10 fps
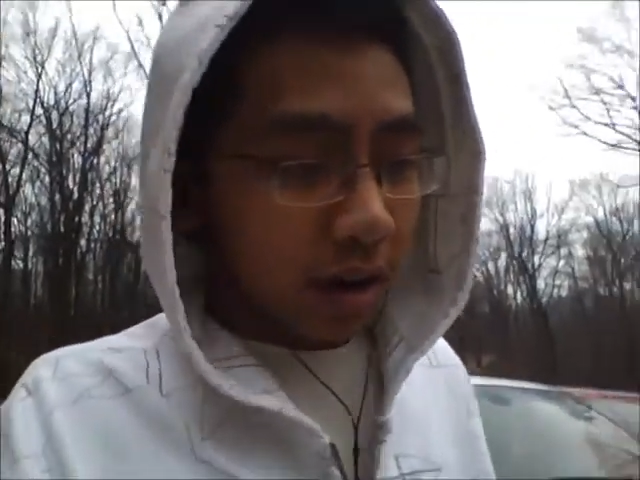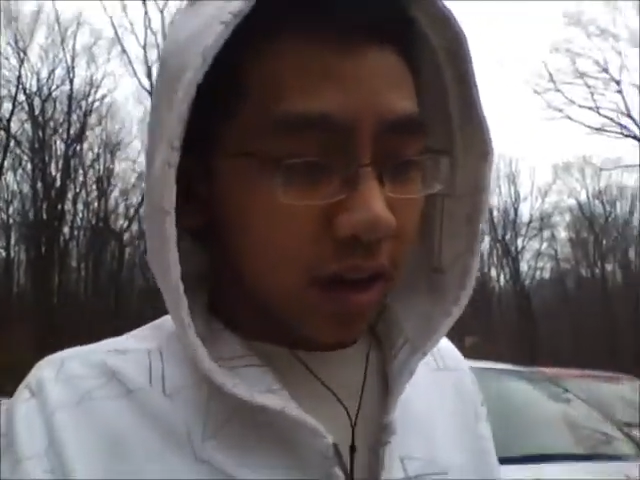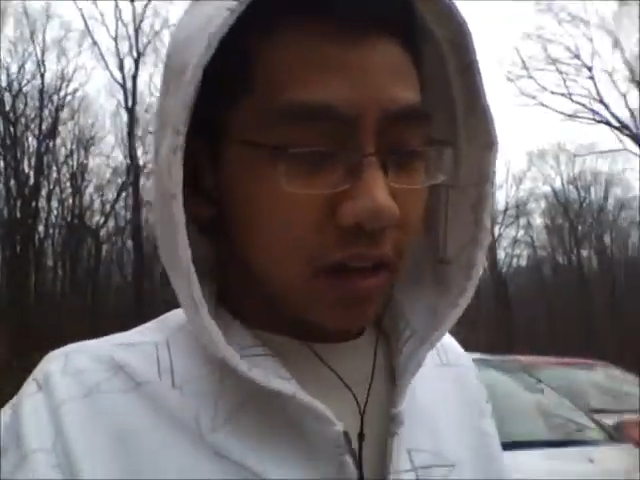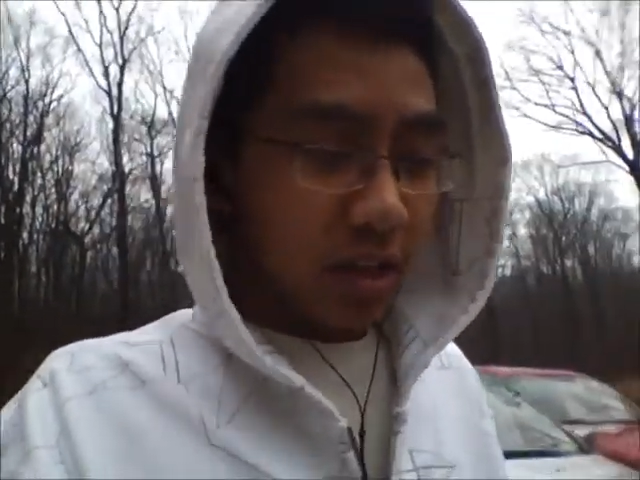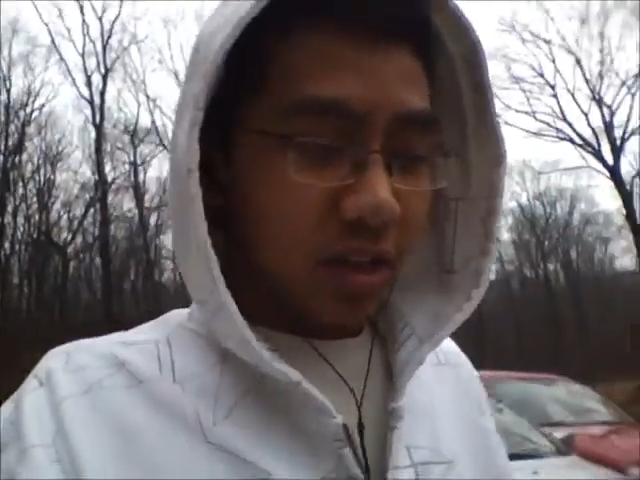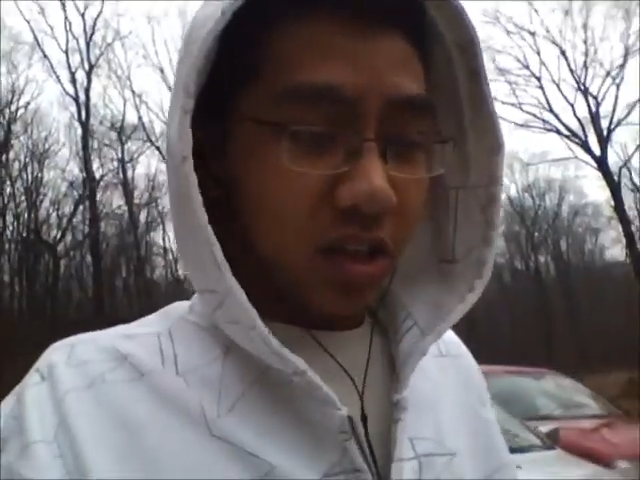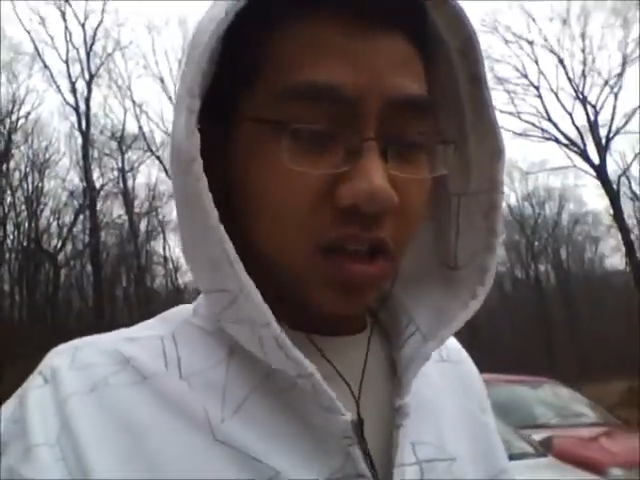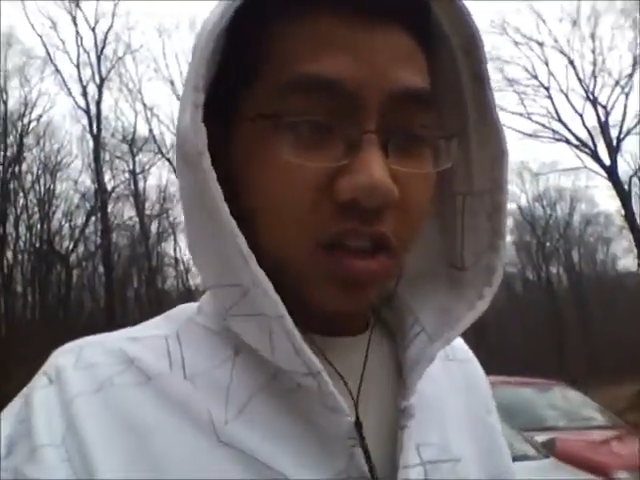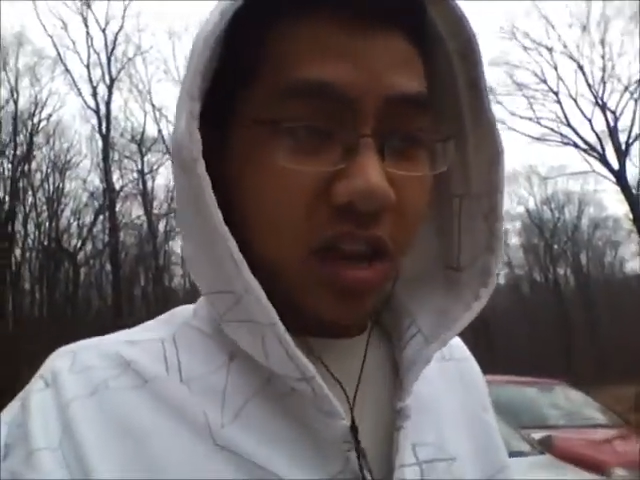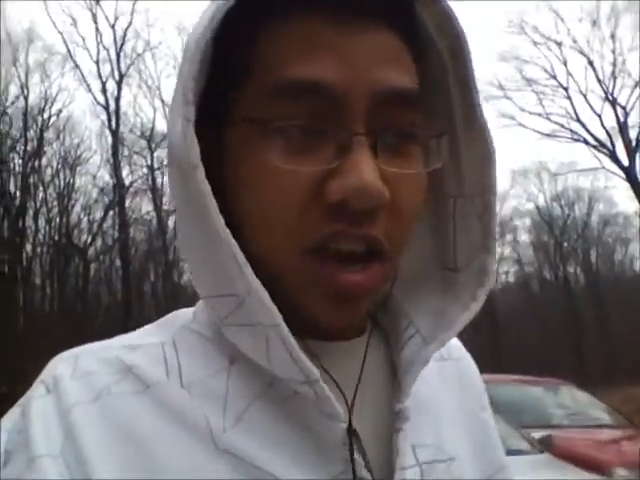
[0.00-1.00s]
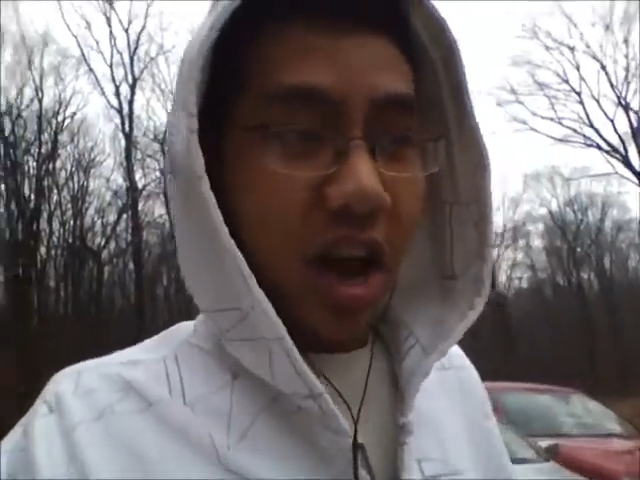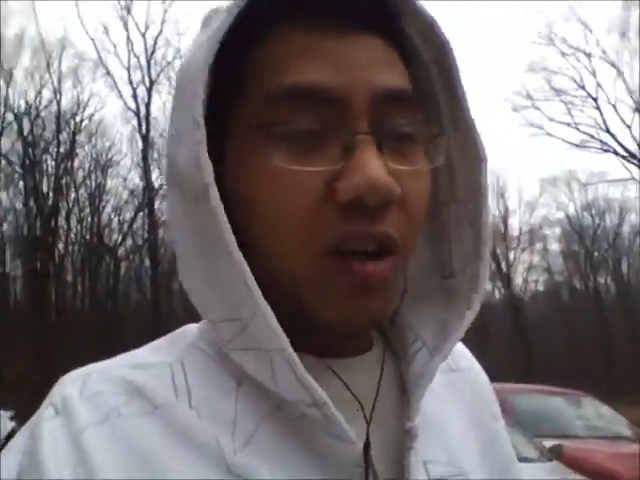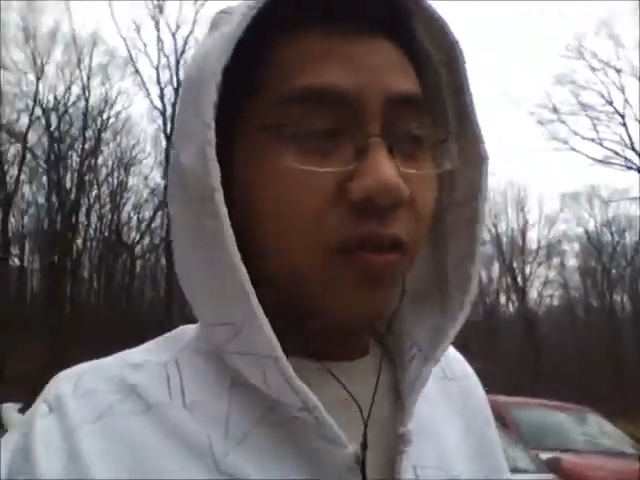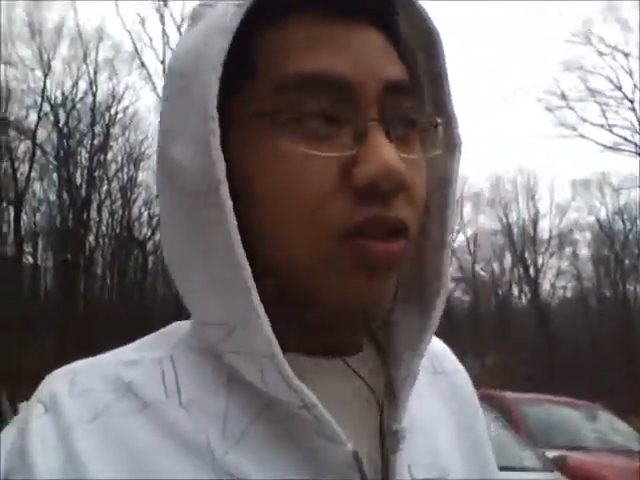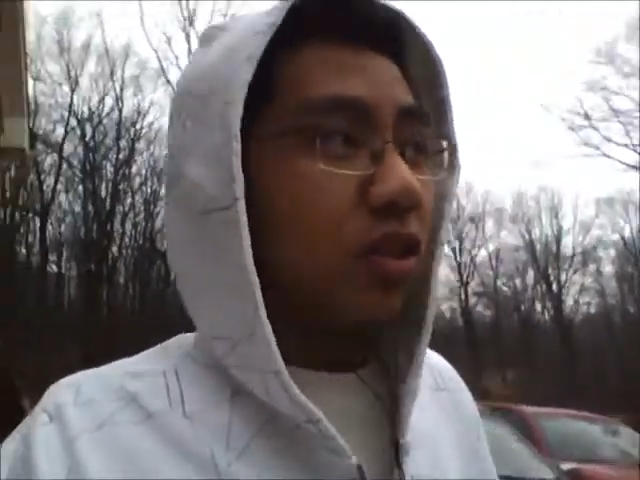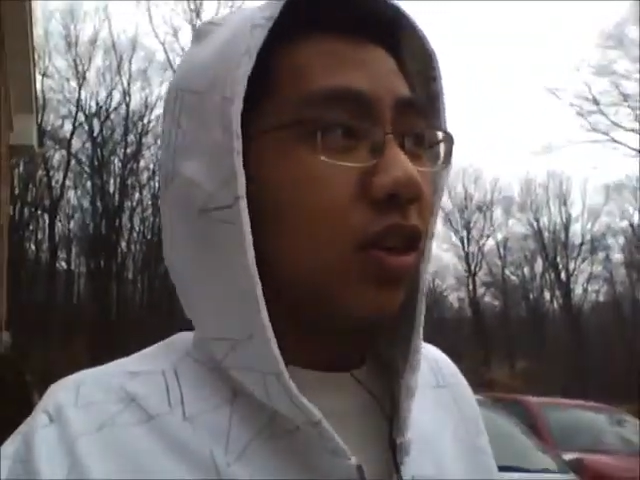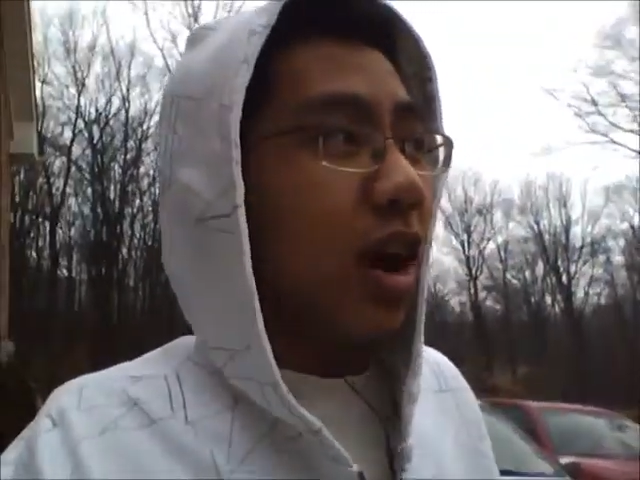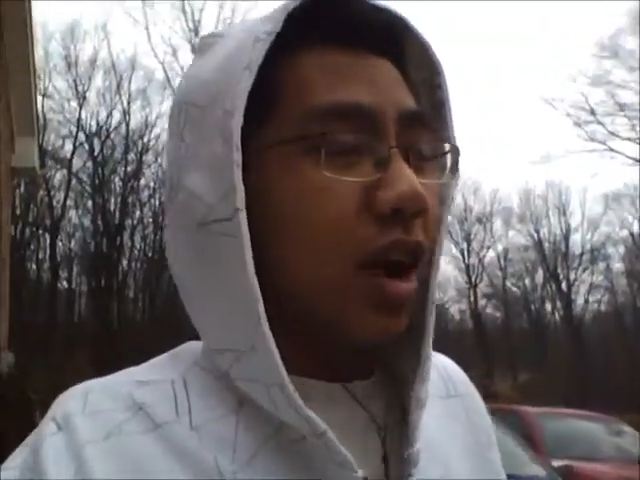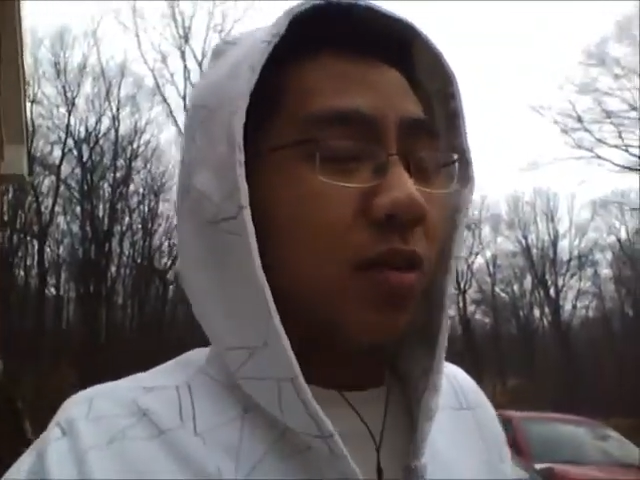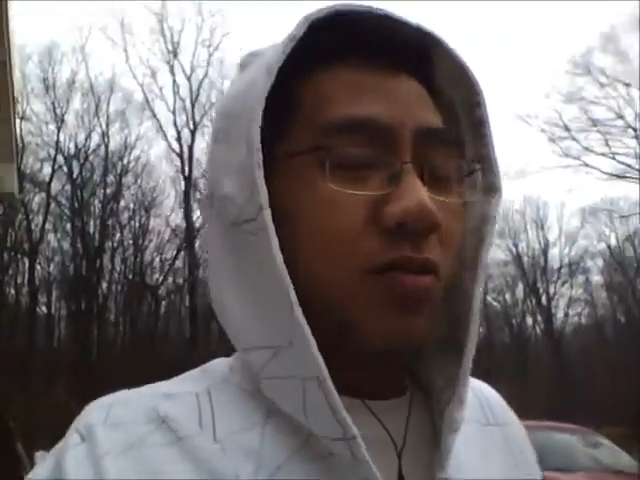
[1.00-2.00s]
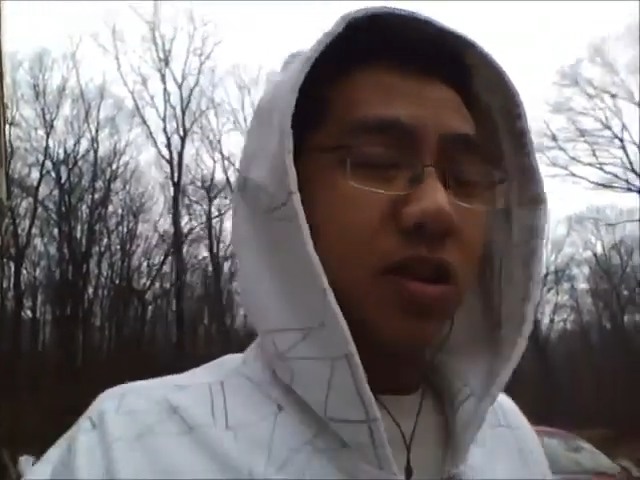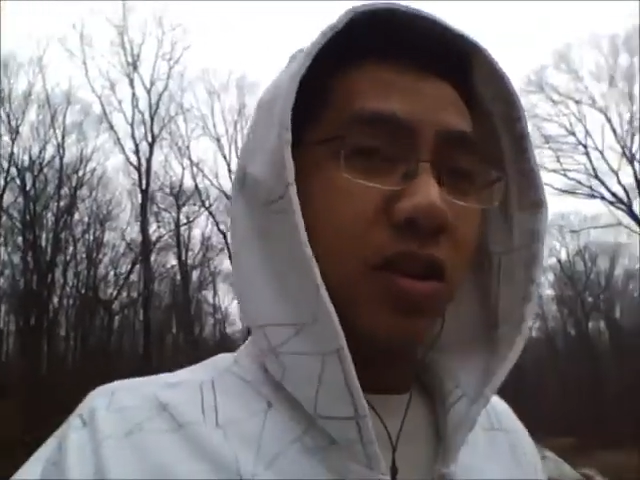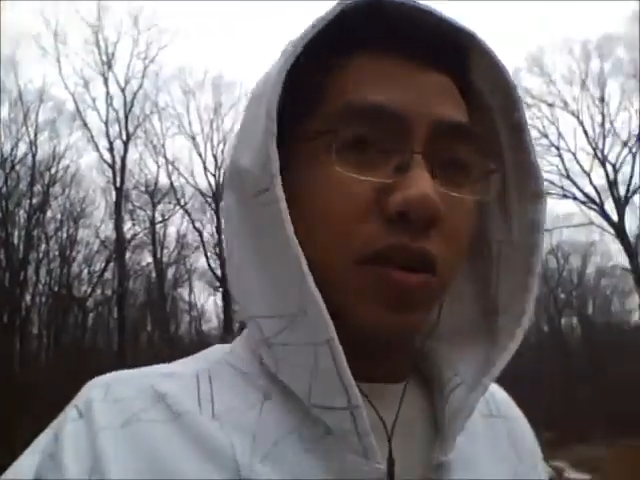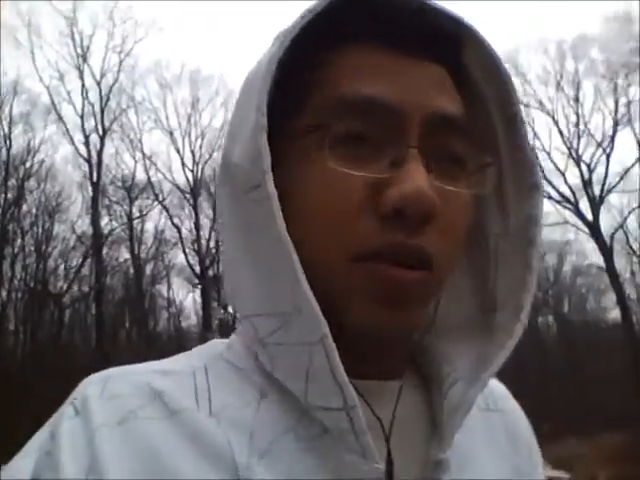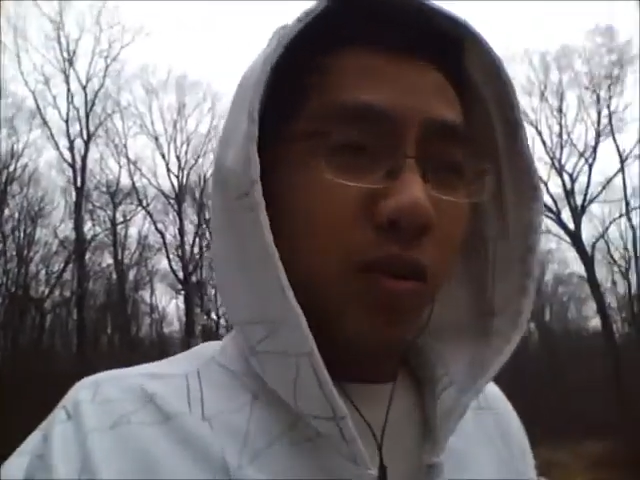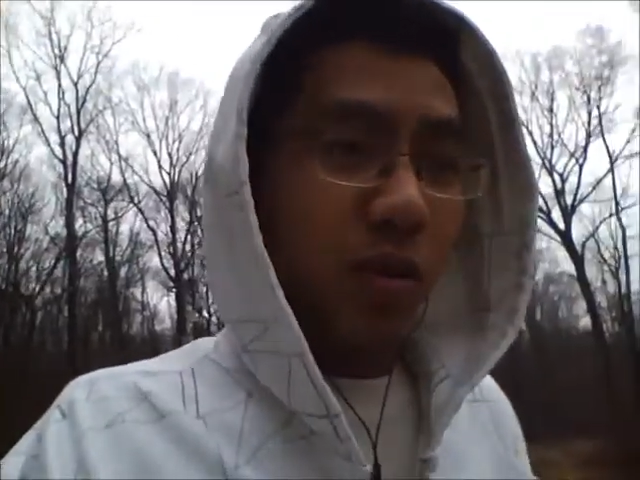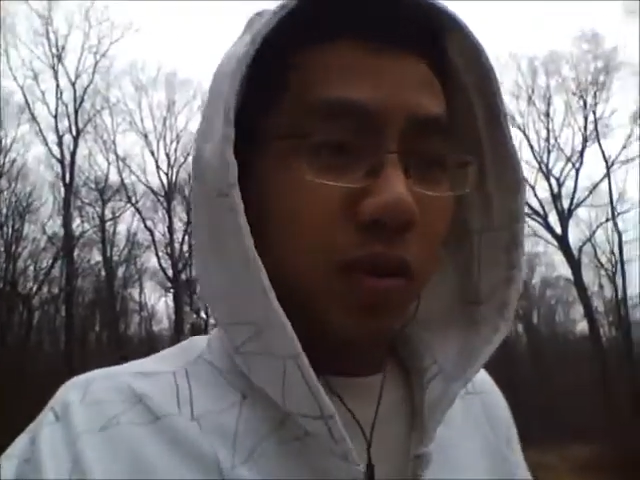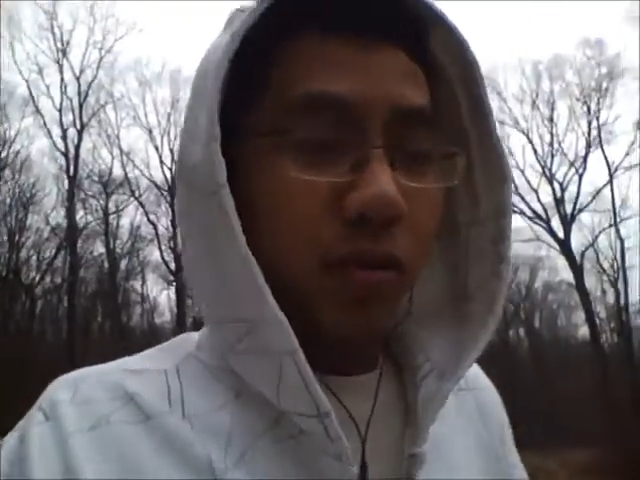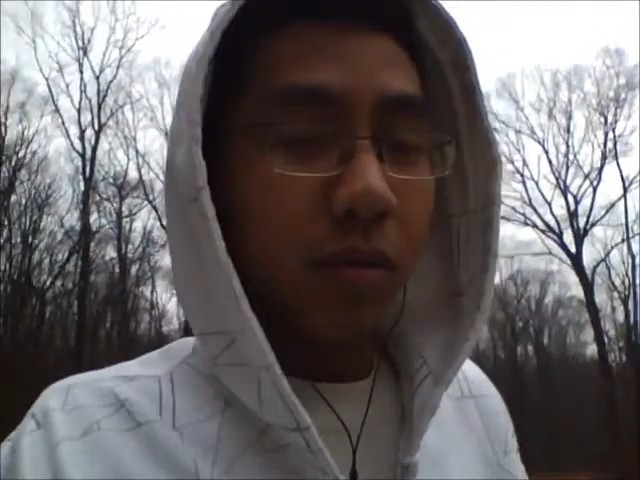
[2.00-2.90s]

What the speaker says: It's just the day after, and we go,